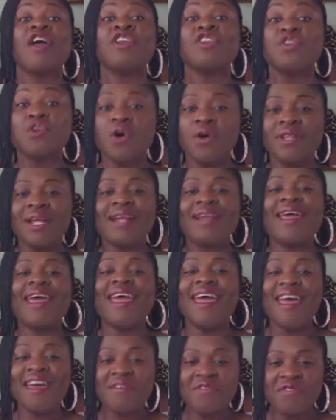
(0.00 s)
know that
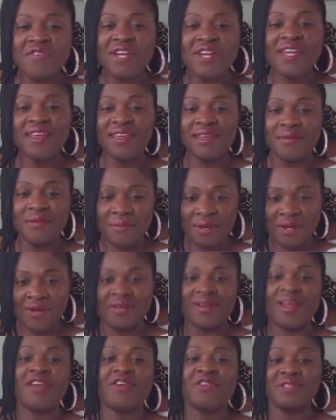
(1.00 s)
every email
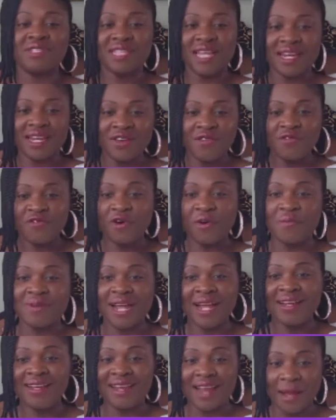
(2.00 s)
that you're sending from
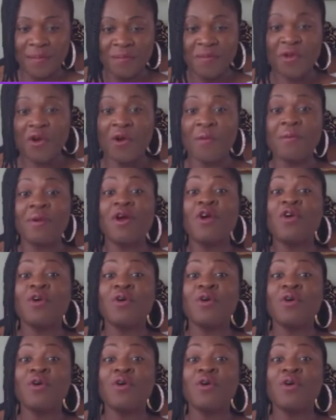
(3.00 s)
that laptop,